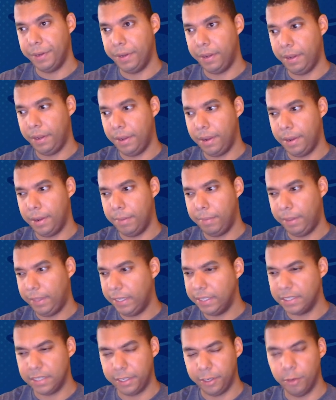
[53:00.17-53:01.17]
I
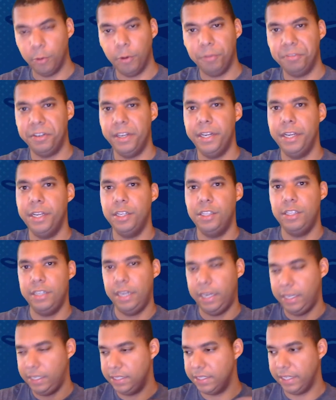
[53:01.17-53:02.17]
think it's like an orphanage,
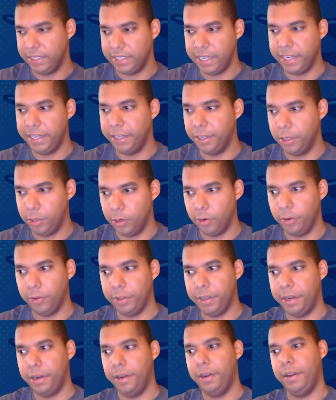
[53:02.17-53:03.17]
and he's like dating a girl
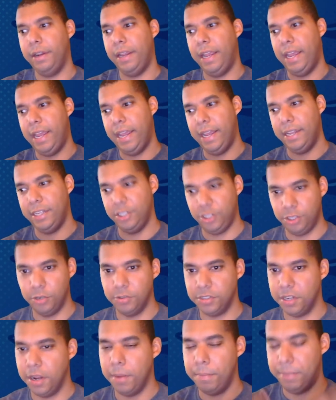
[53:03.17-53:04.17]
there. And he
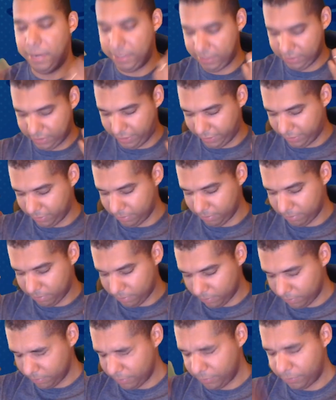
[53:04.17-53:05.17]
shows up, but his like
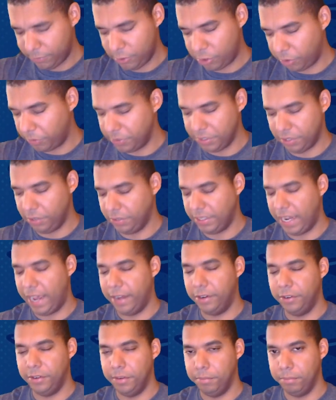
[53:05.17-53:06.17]
shirt is all
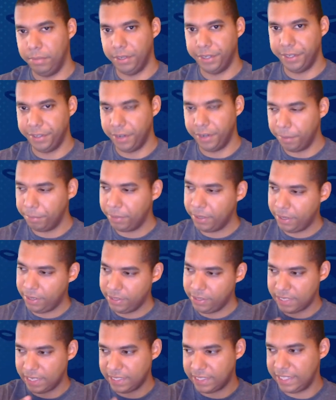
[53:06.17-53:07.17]
tattered and bloodied up.
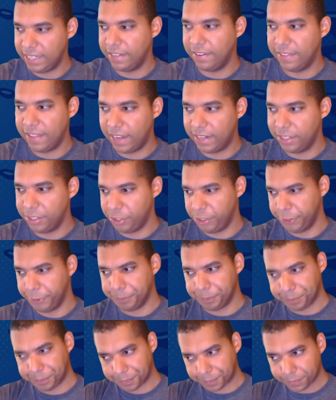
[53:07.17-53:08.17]
So that's the end of that
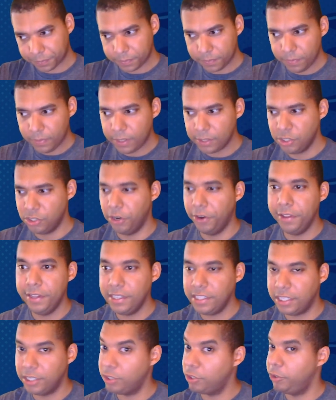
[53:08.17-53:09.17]
issue. Start of
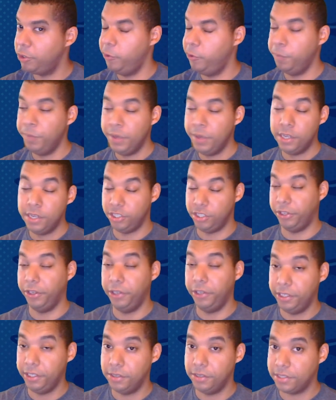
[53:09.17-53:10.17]
this issue, she
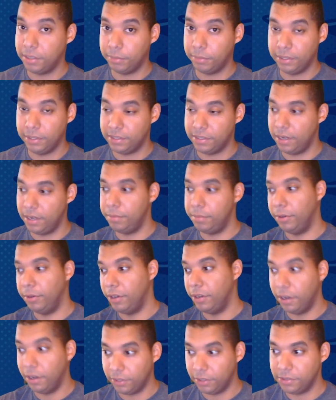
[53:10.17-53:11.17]
clearly knows something's up. Her
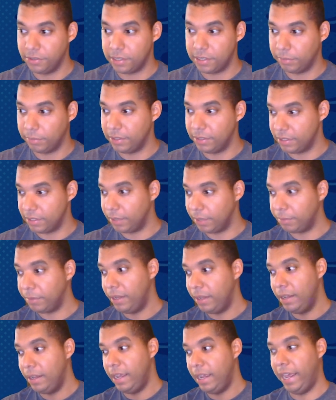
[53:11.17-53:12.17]
dog knows something's up.
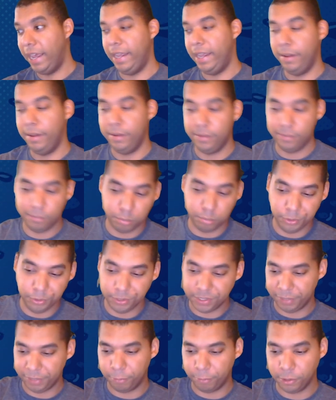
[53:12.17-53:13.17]
And
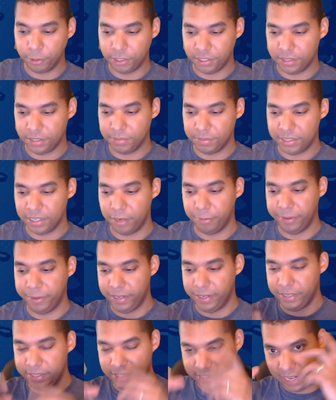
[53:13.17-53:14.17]
Bruce like forces himself
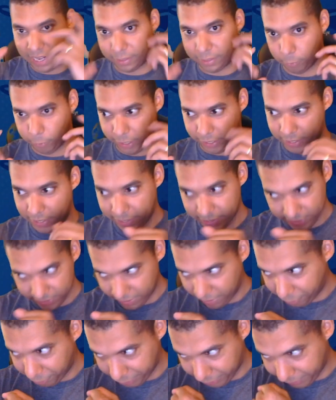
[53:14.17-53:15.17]
in. He's got the red eyes
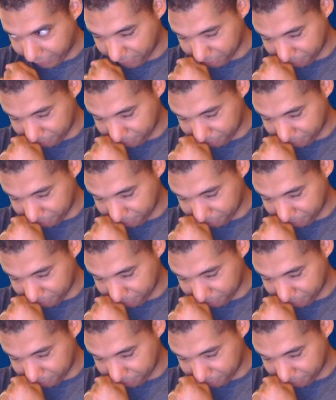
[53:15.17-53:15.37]
and everything.